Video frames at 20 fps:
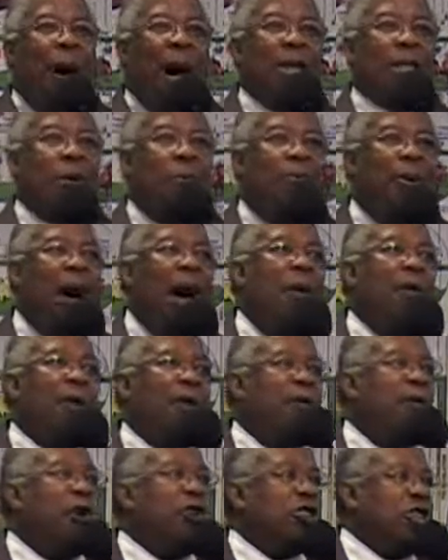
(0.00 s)
Apostle Paul
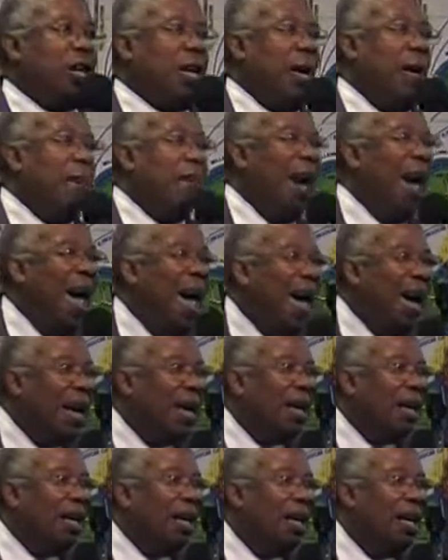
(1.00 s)
was forced to come
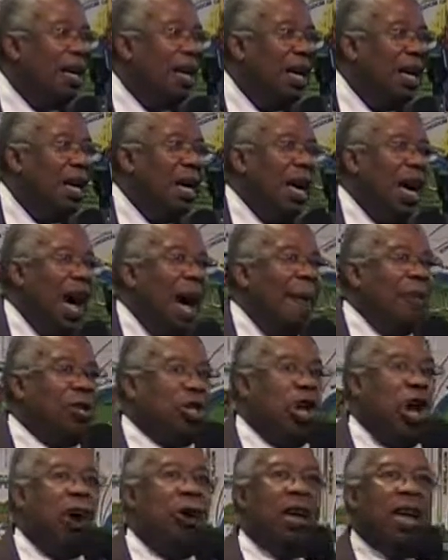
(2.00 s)
back. Amen. I'm
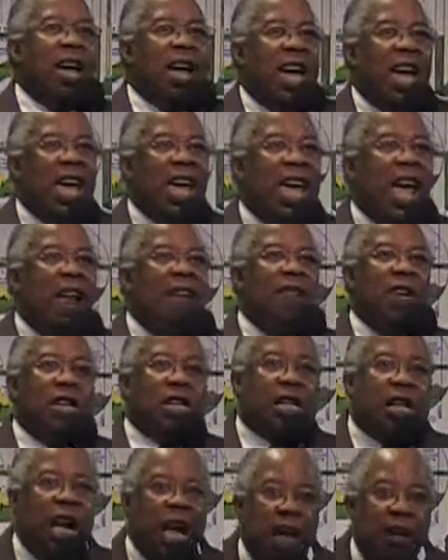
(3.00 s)
sure he envied
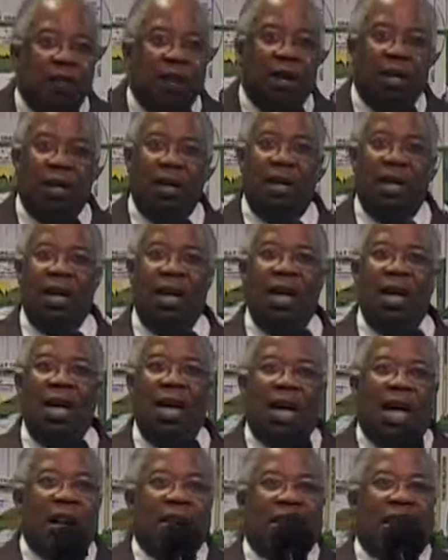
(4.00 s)
Stephen. Yes.
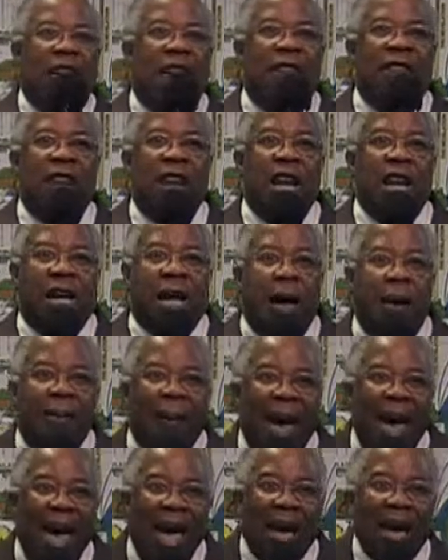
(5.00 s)
Because Stephen didn't come
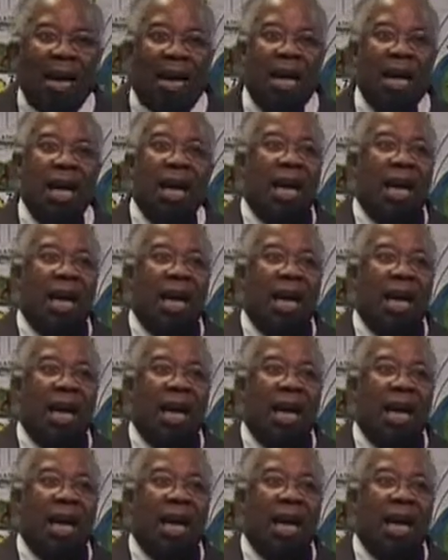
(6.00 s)
back.